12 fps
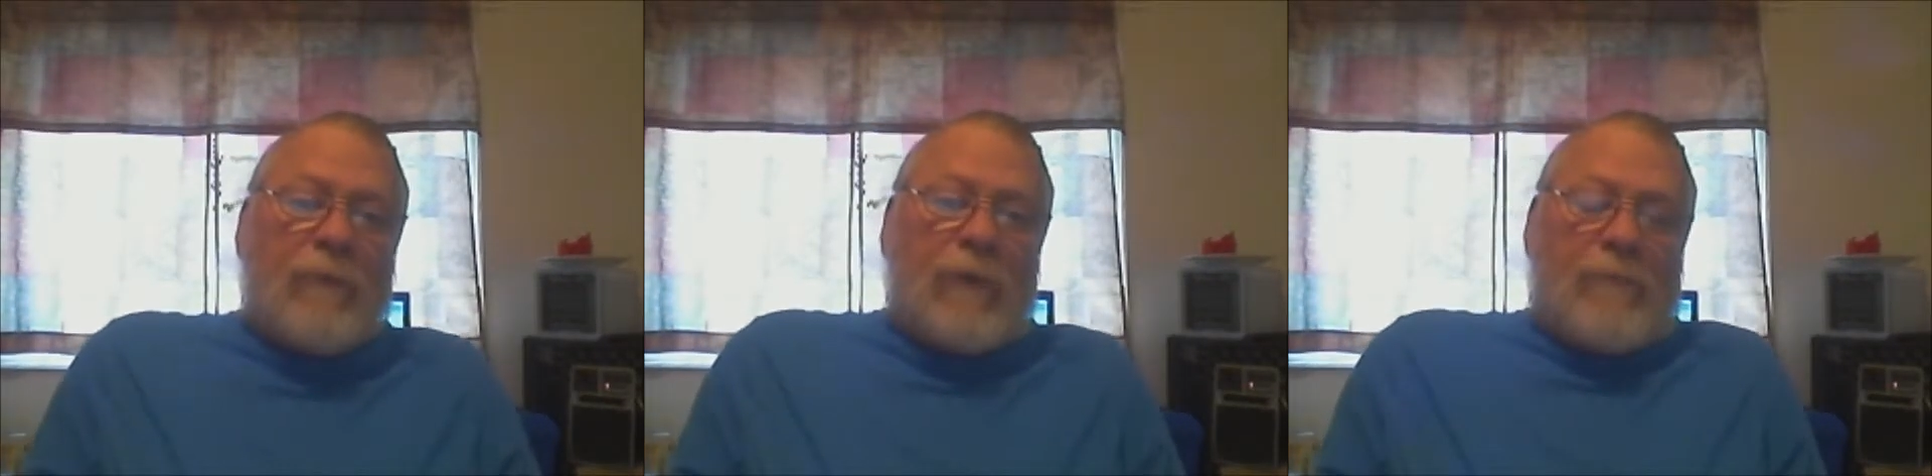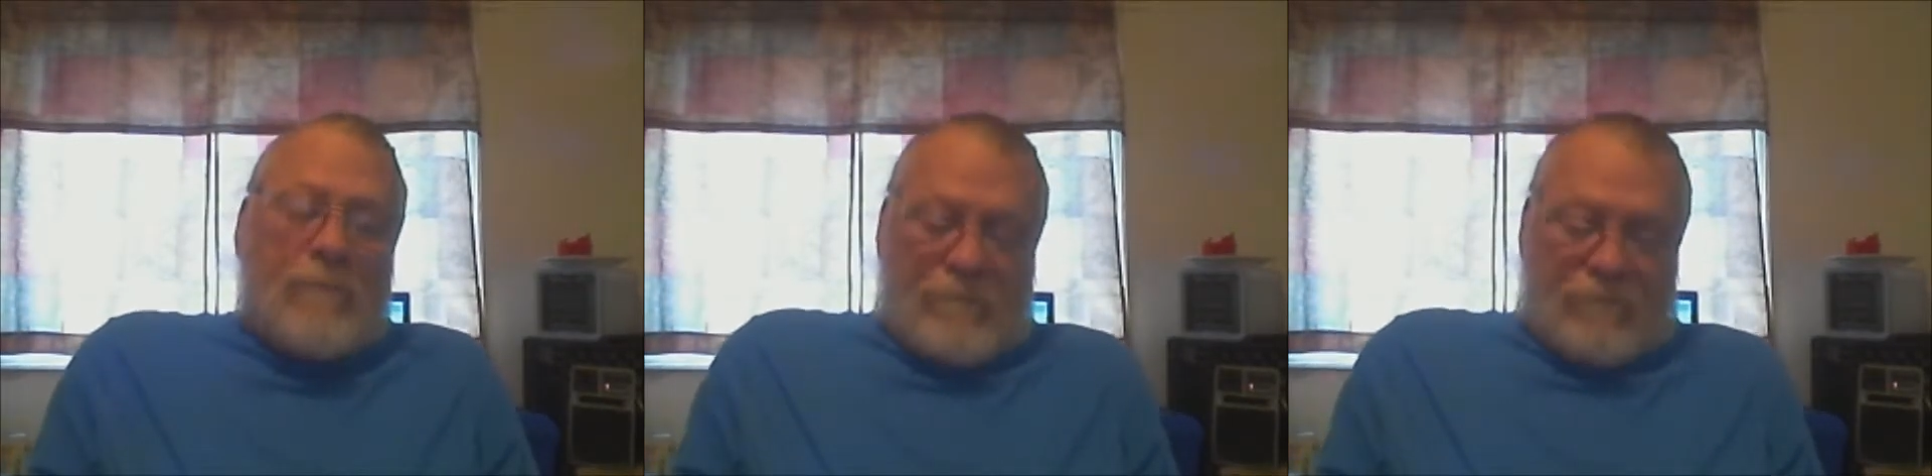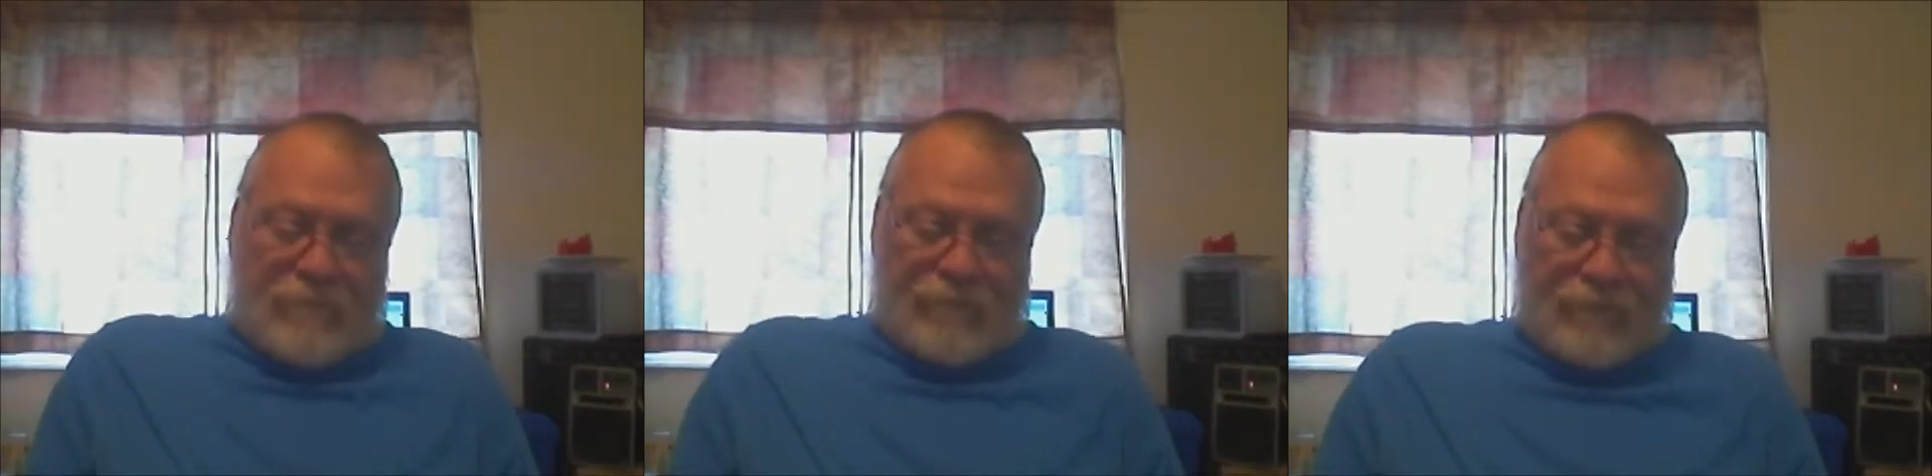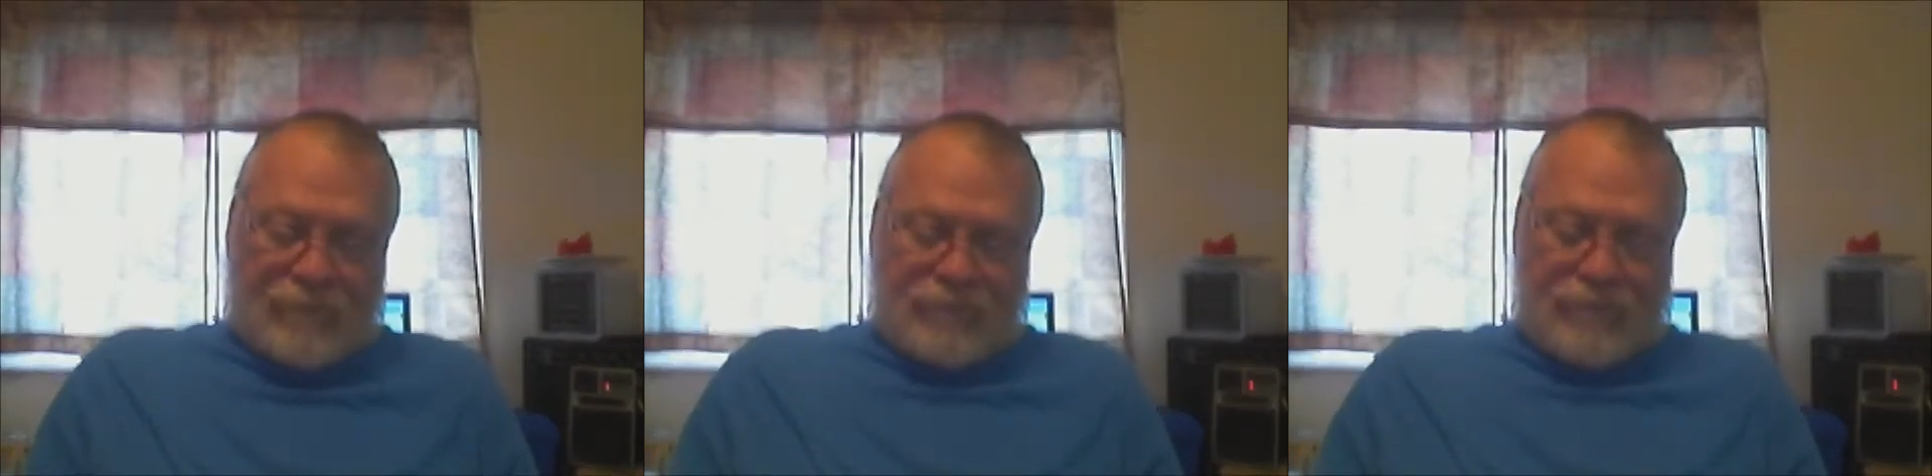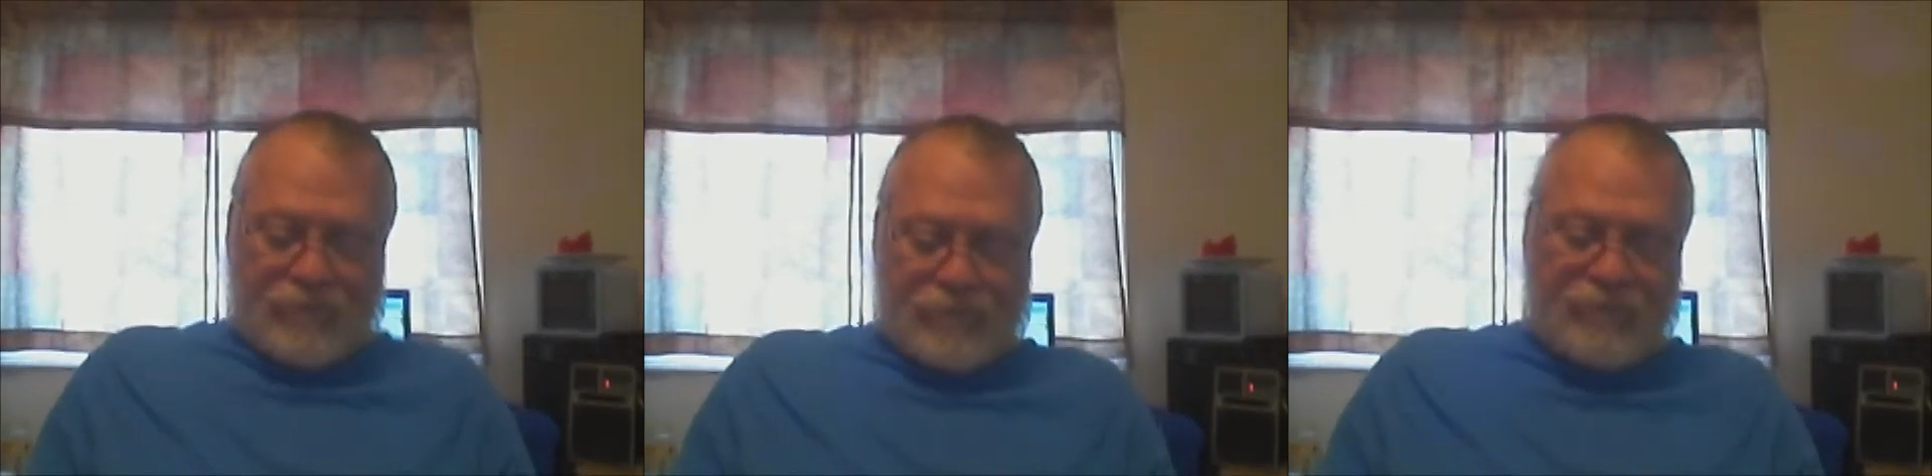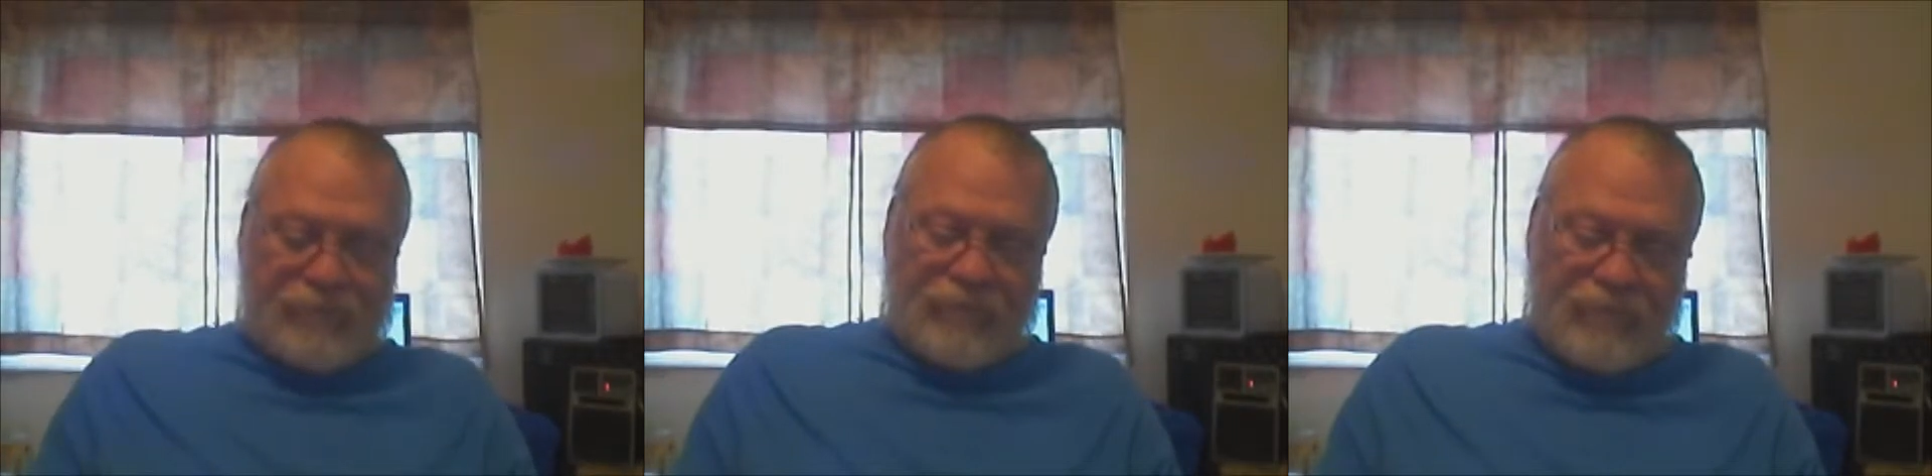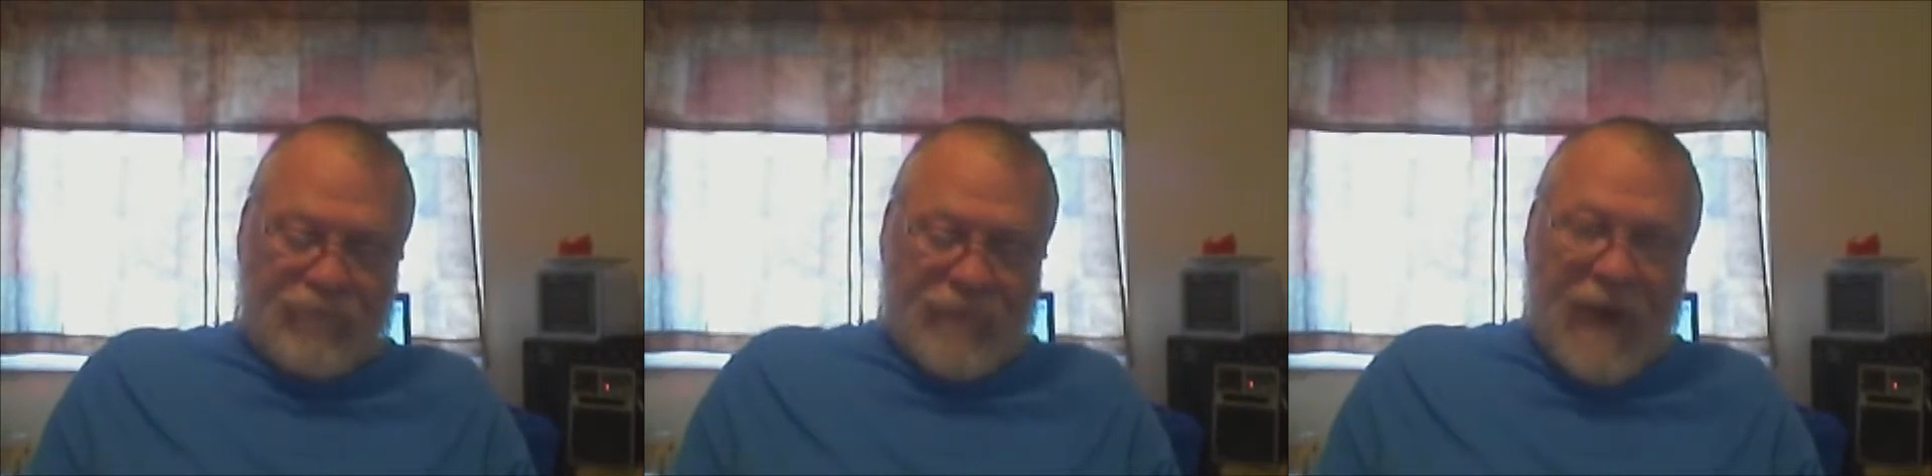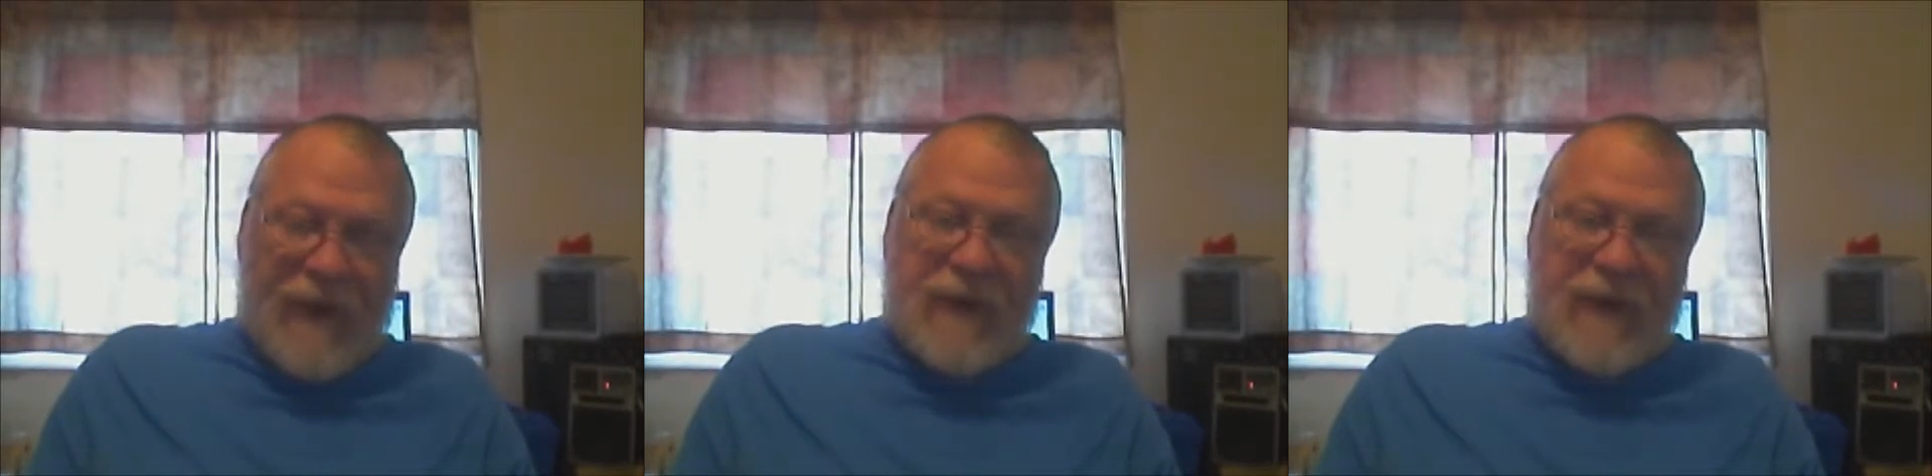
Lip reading: them. That